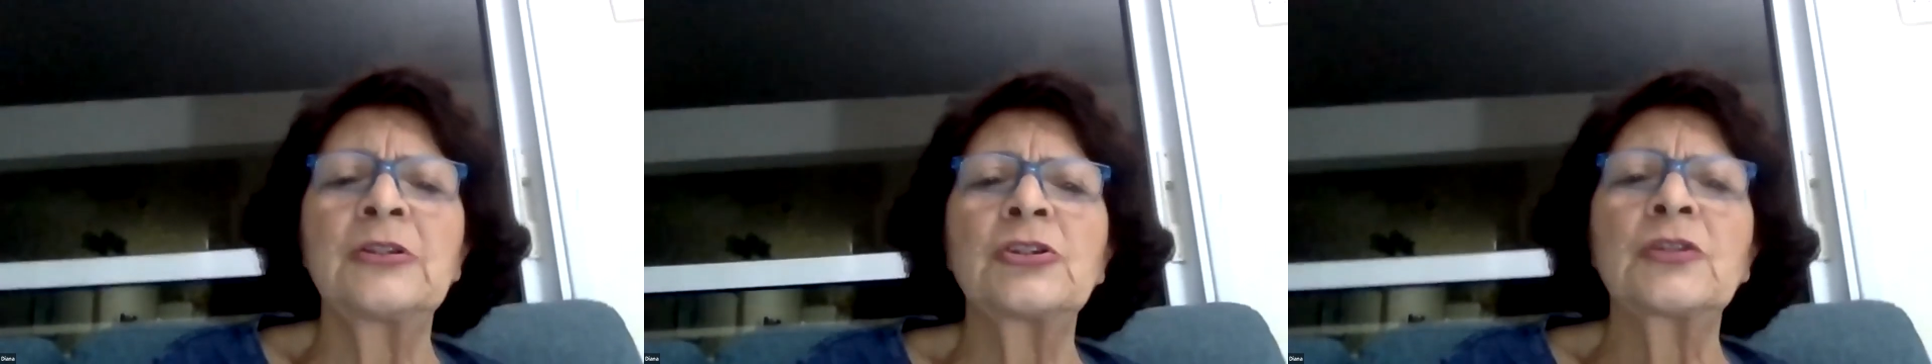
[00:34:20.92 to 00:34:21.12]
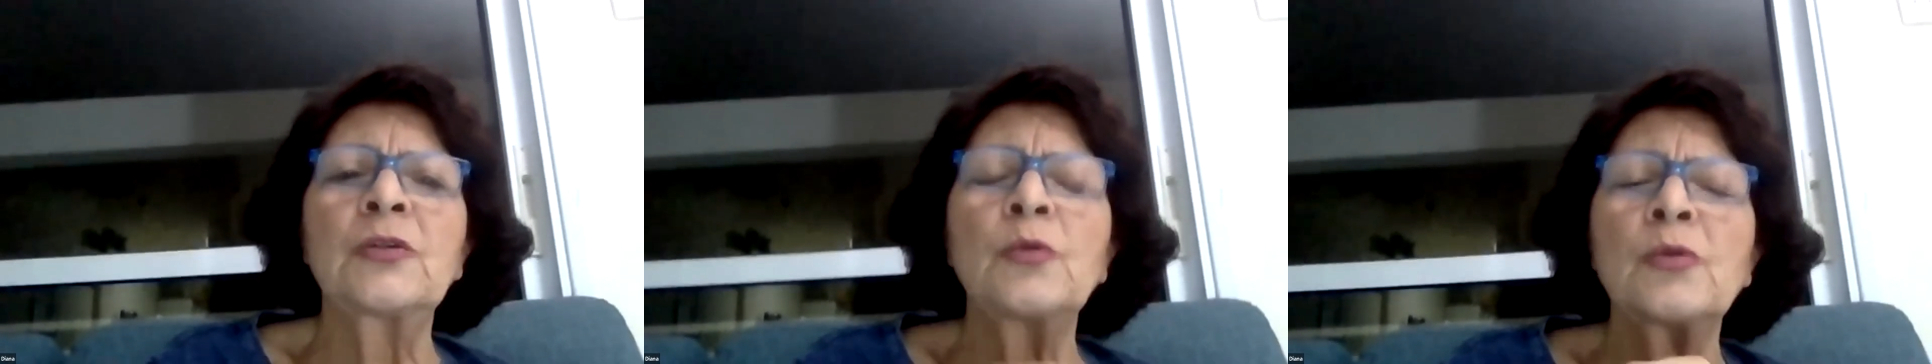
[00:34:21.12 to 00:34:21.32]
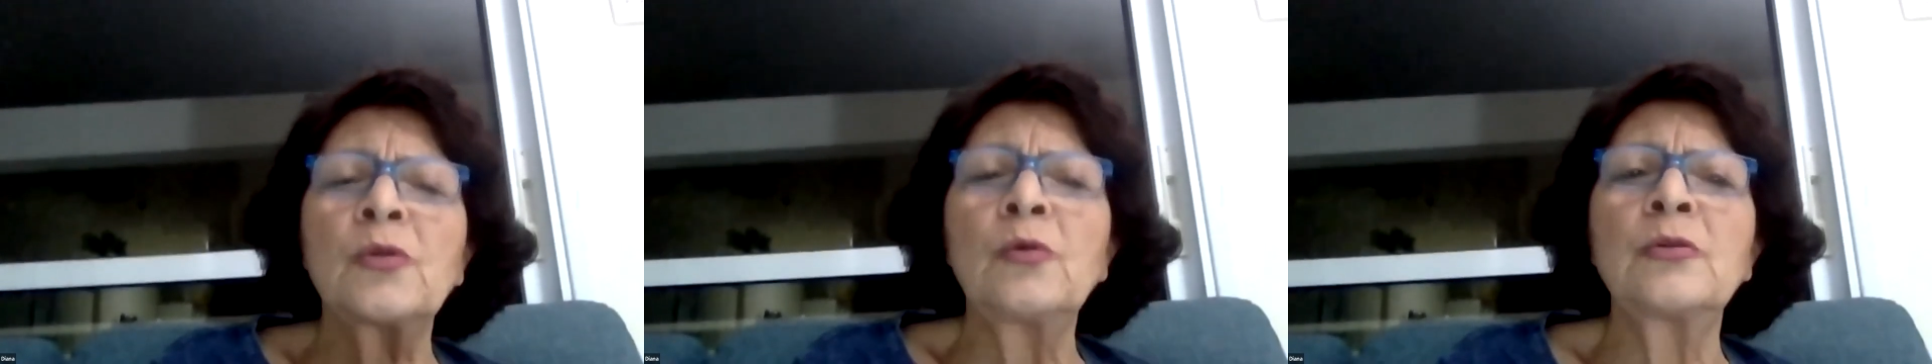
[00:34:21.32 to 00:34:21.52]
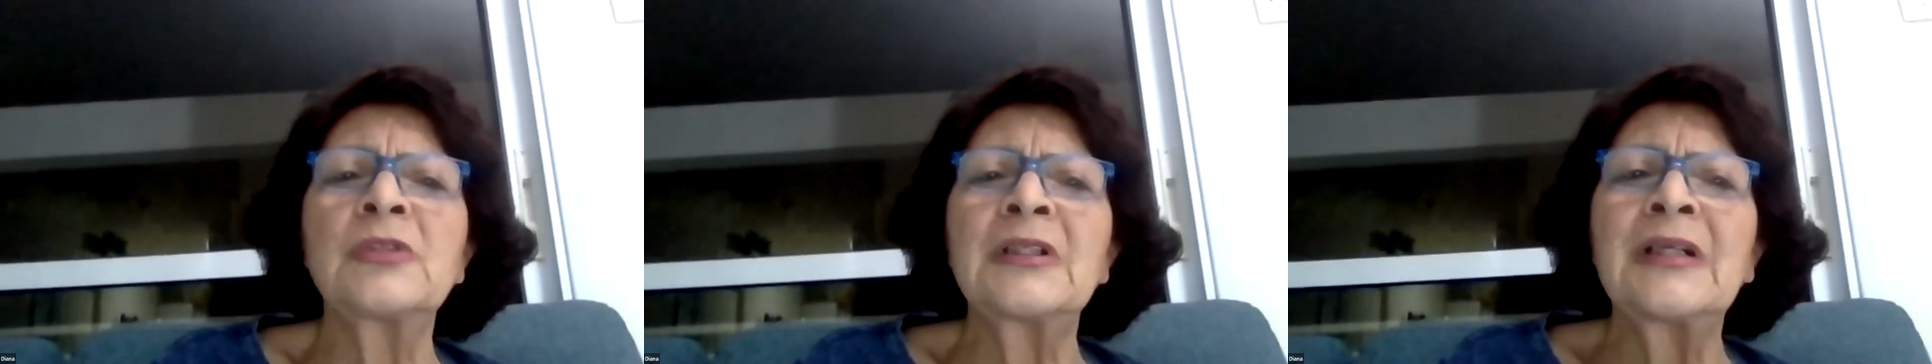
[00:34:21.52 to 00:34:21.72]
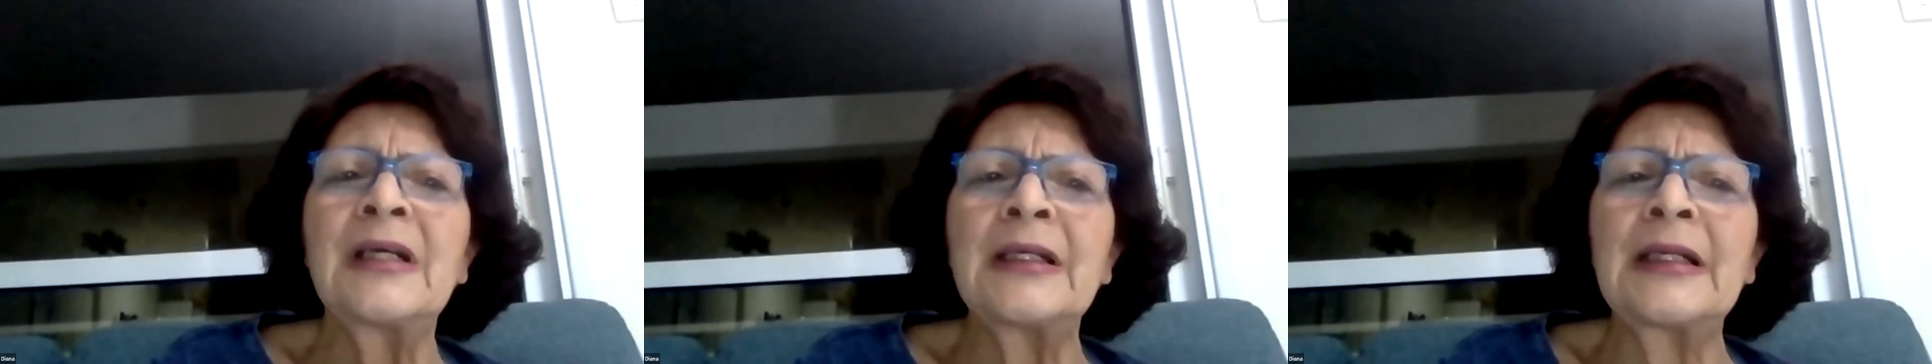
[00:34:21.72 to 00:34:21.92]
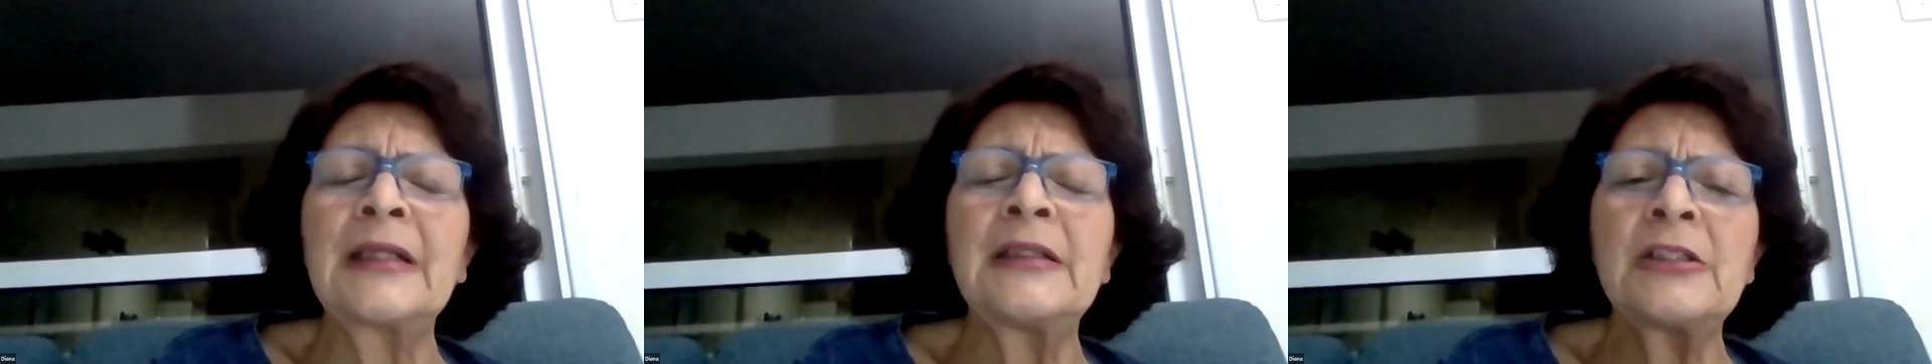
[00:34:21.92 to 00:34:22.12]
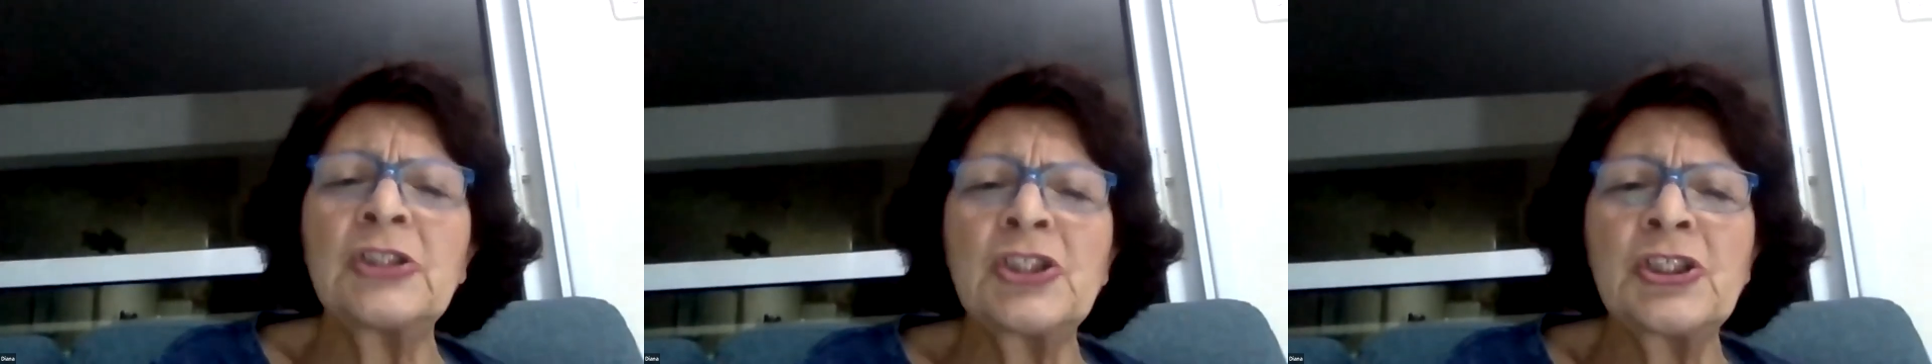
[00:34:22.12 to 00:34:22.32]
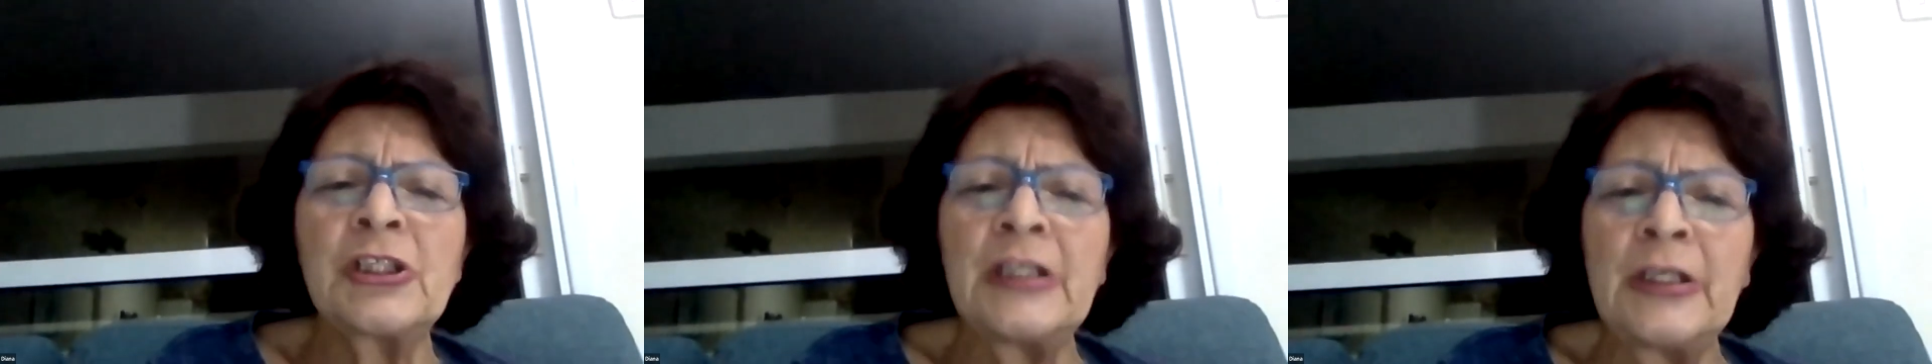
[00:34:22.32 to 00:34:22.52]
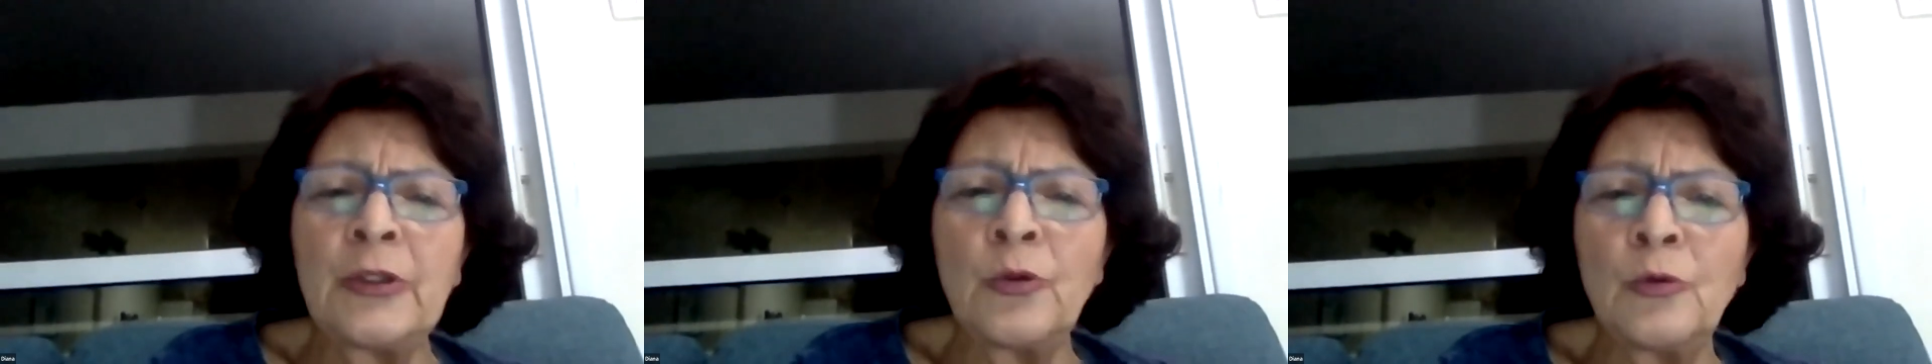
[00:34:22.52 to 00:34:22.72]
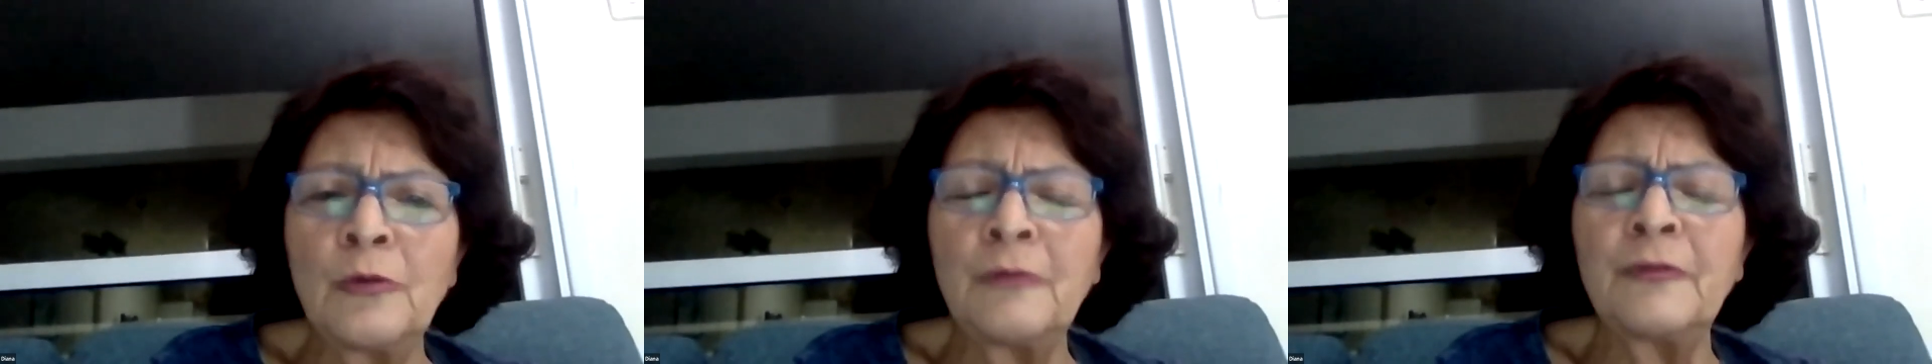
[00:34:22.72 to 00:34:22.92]
She's called a Ganenit
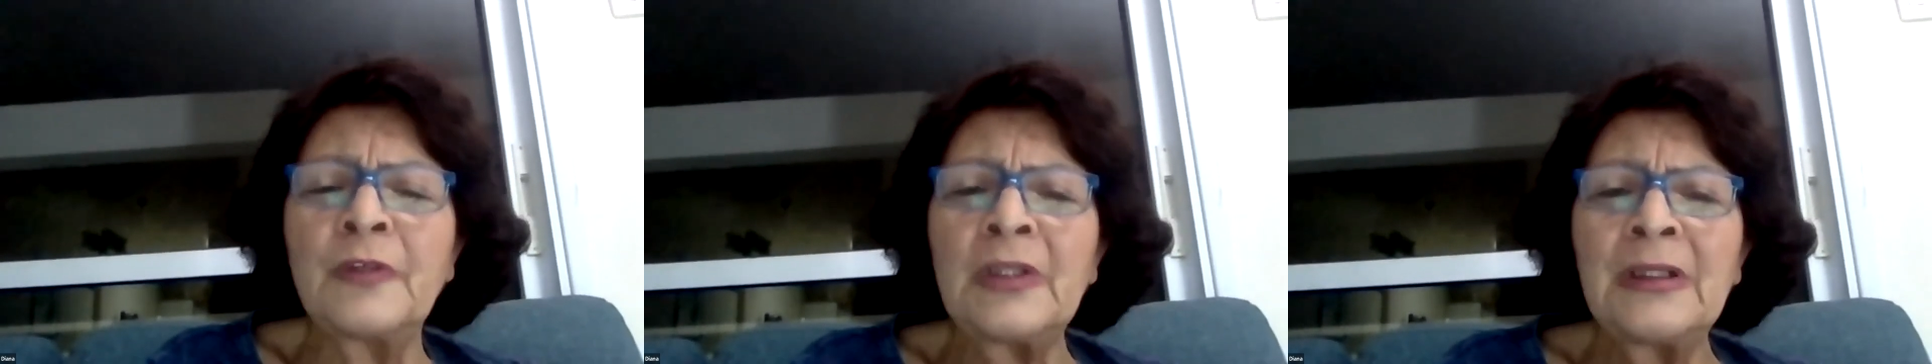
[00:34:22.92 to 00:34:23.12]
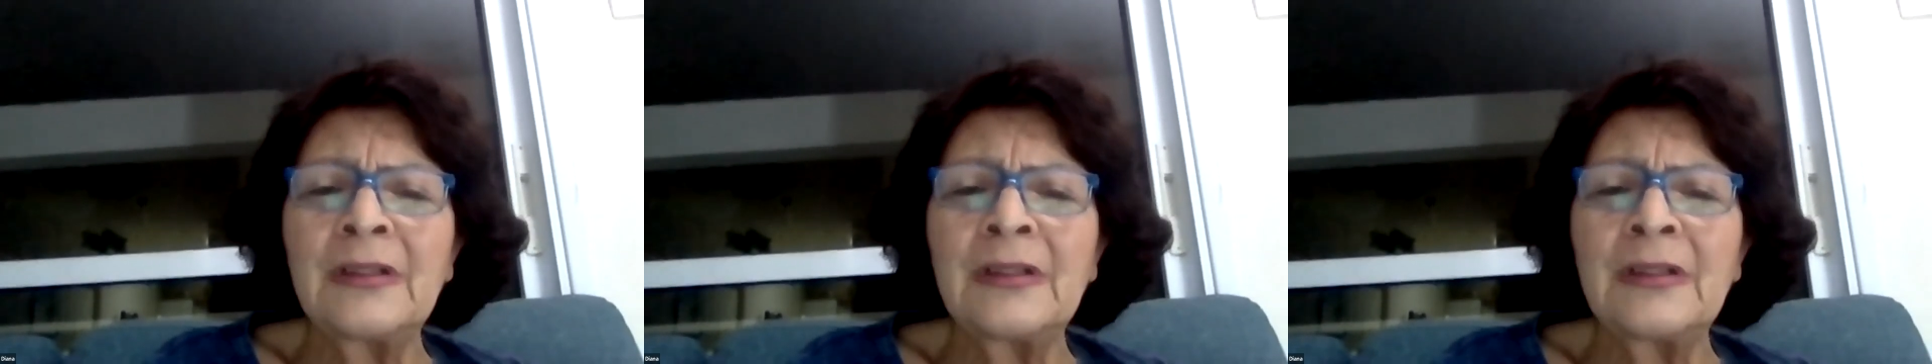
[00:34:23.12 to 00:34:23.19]
Shiluv.